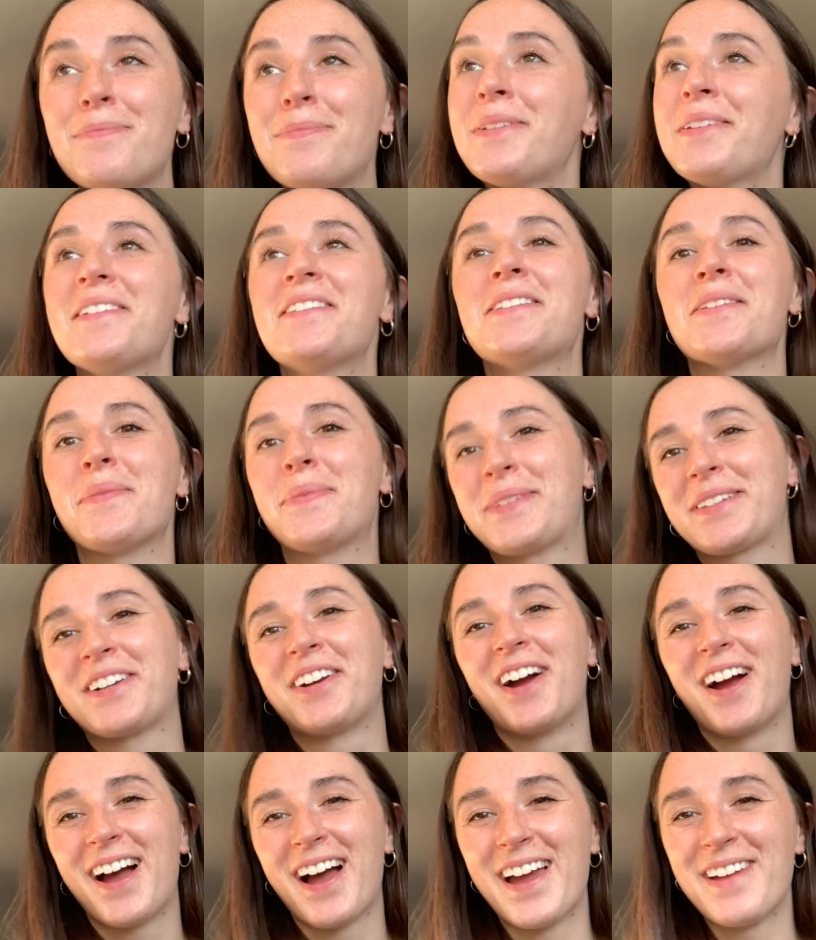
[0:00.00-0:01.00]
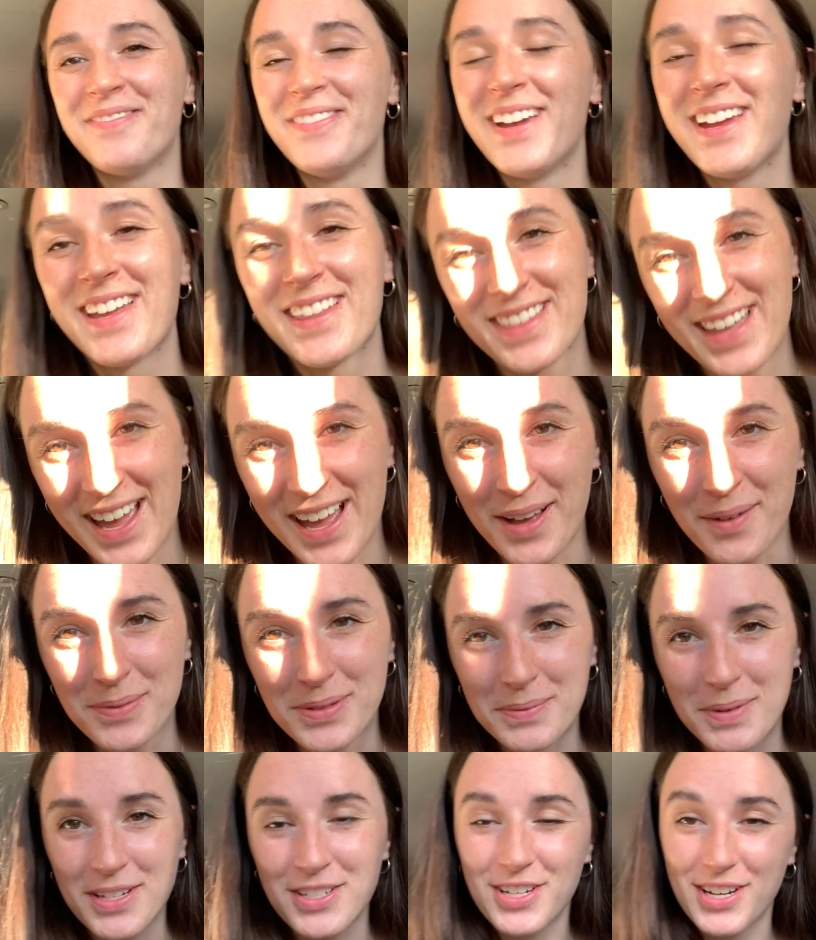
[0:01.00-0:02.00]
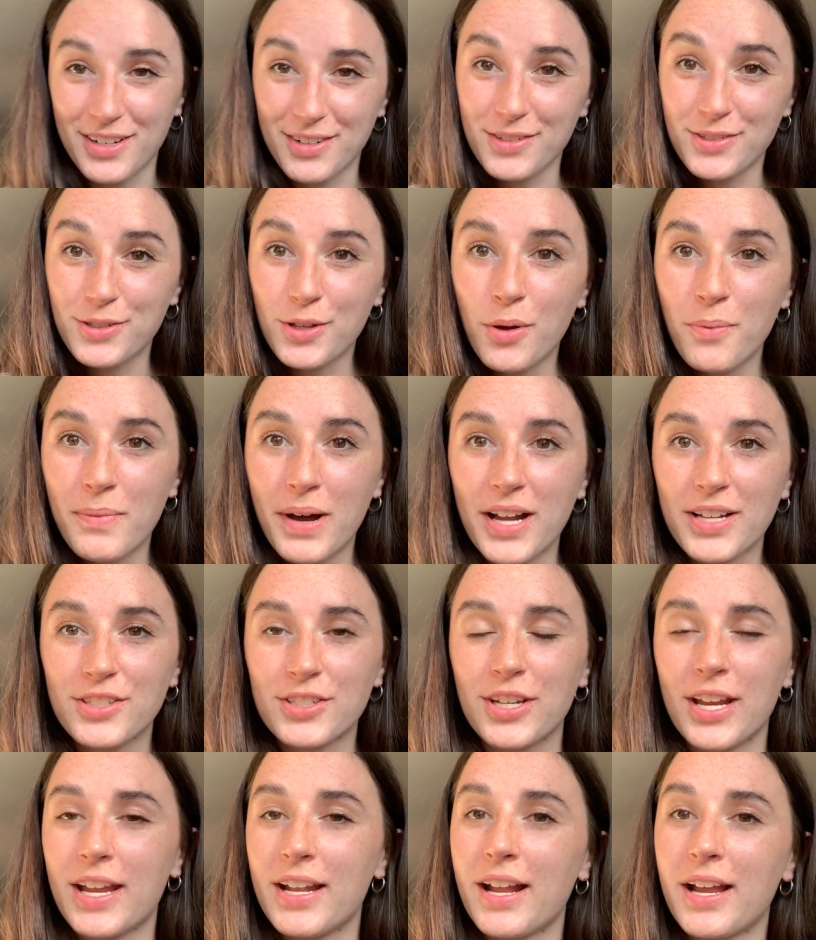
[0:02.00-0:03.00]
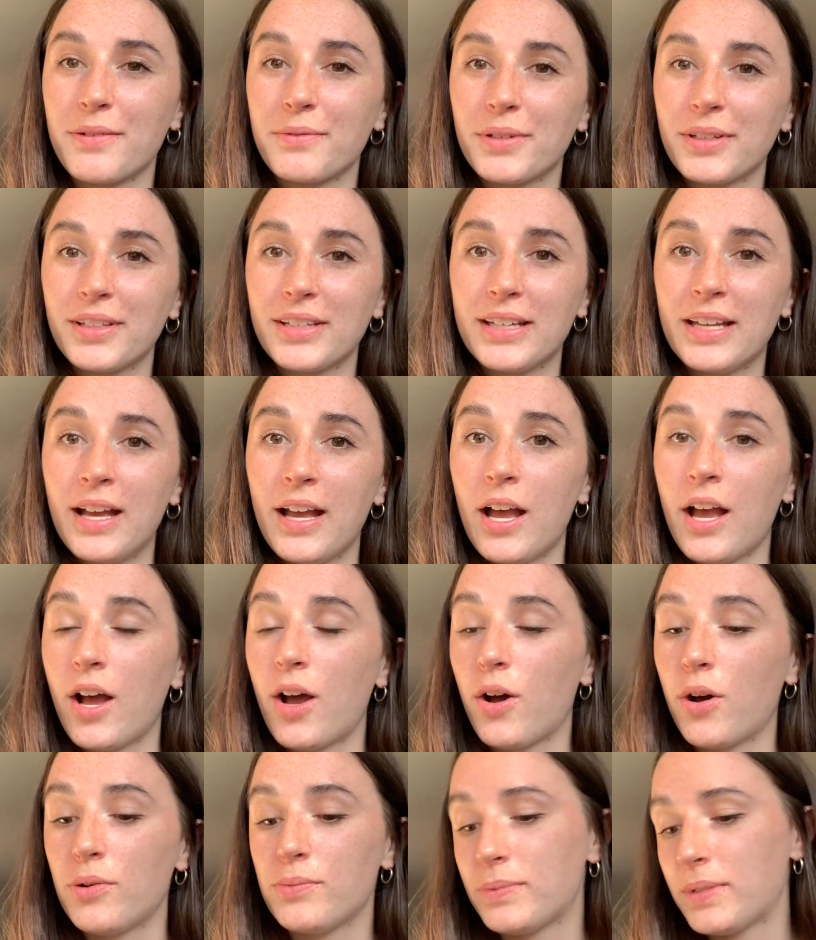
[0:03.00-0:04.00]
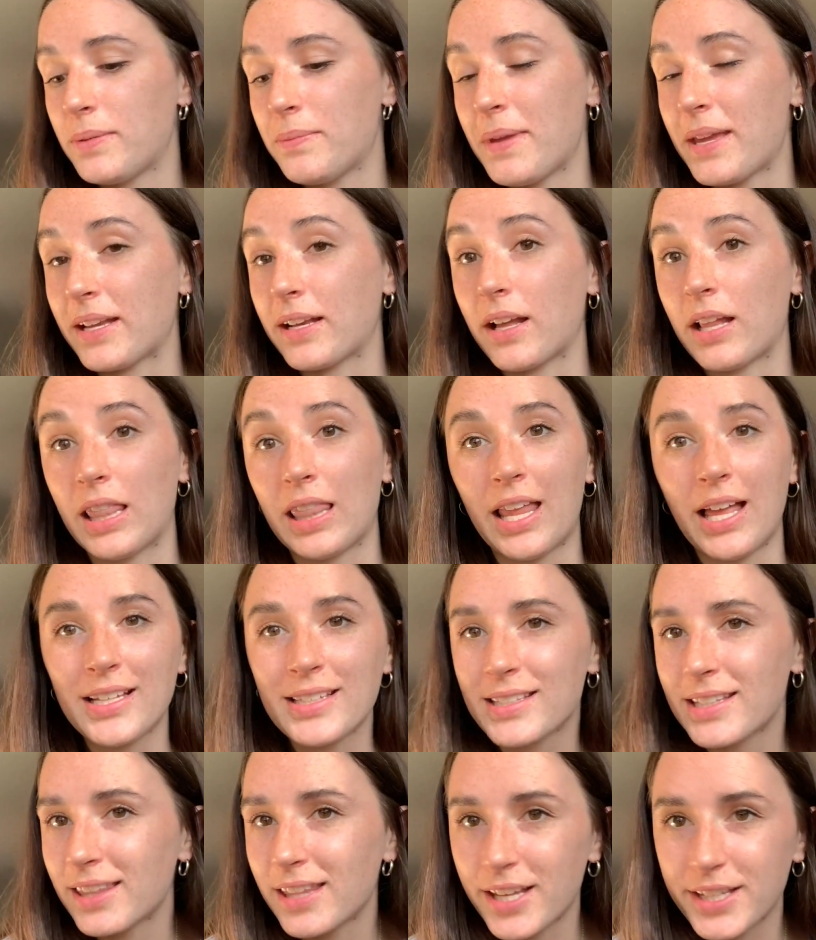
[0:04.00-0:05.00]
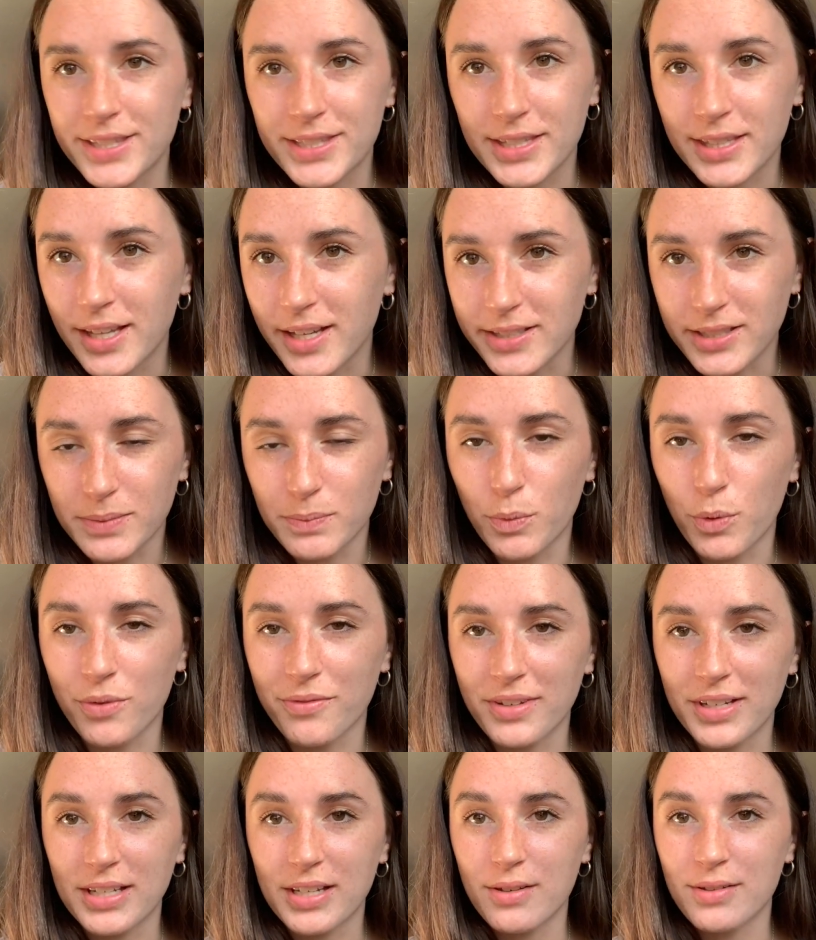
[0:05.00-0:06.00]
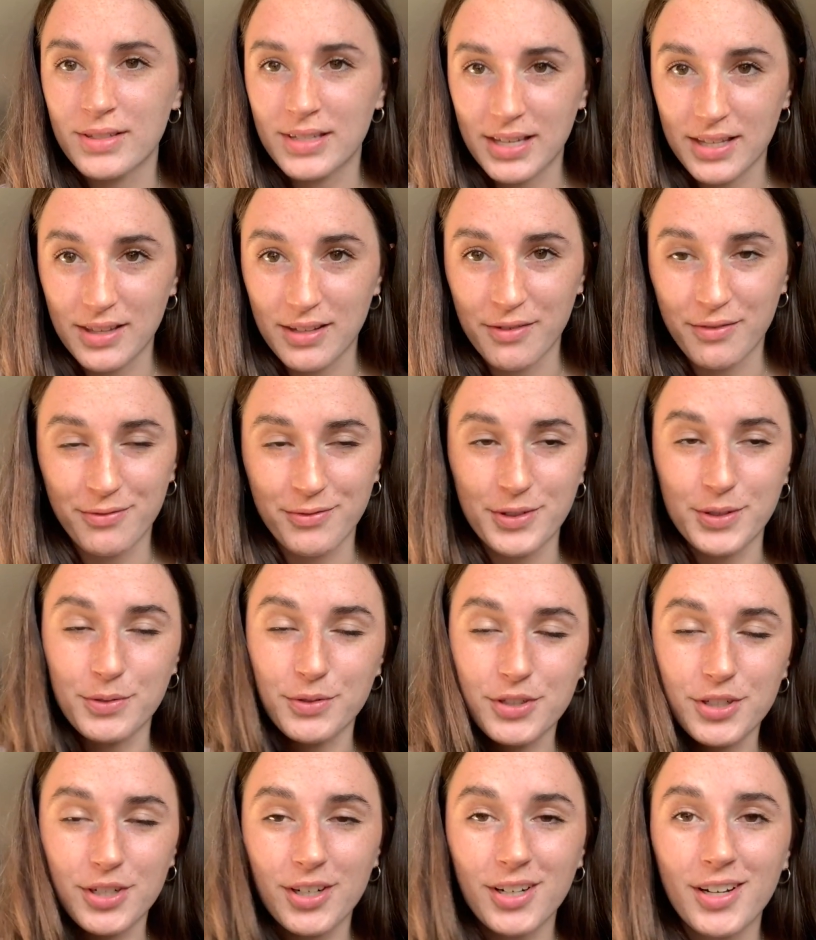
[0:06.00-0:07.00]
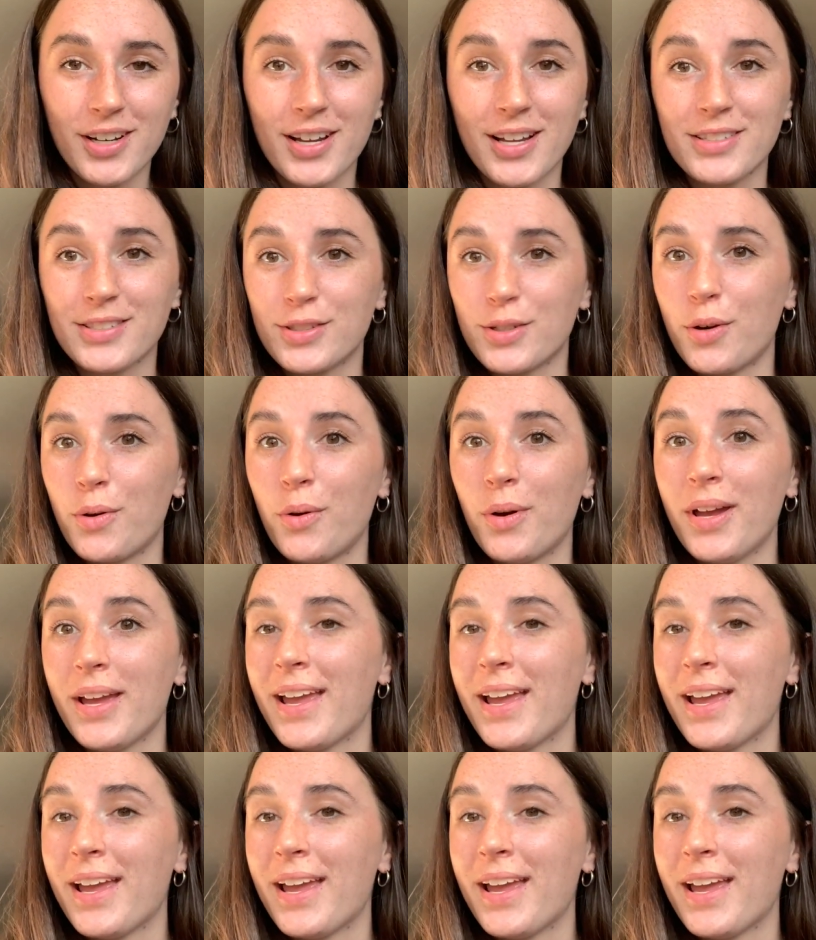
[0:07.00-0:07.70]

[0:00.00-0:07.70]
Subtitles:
That helps my channel so much, and I really hope to make lots and lots and lots more videos in the future. And so